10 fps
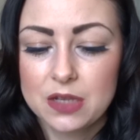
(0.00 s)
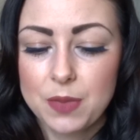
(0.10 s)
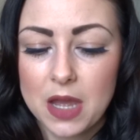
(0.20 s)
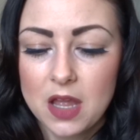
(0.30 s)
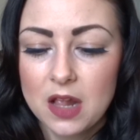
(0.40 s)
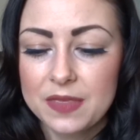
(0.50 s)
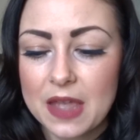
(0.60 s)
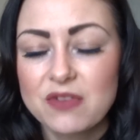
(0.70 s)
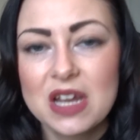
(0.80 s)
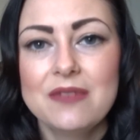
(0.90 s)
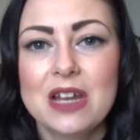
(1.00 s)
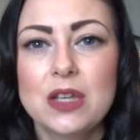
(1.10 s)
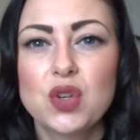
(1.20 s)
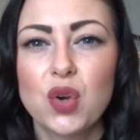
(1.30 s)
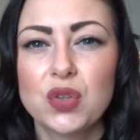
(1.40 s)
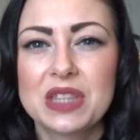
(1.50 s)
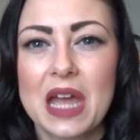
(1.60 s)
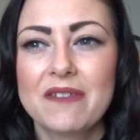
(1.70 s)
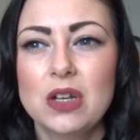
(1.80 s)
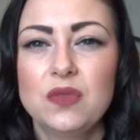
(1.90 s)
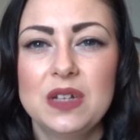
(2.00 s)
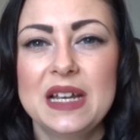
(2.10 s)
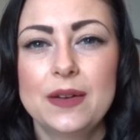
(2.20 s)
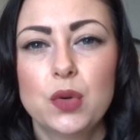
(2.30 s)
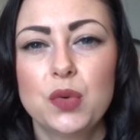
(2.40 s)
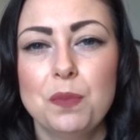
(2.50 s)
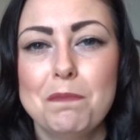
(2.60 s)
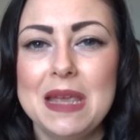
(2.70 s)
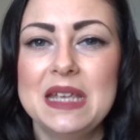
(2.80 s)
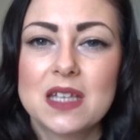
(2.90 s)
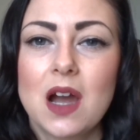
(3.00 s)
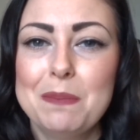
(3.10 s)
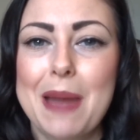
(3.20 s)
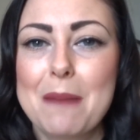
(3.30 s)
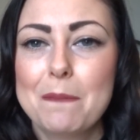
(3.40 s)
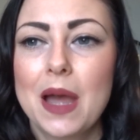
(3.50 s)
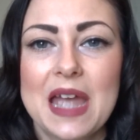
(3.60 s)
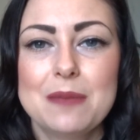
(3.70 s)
But they're really good. They're a lovely little me time pamper.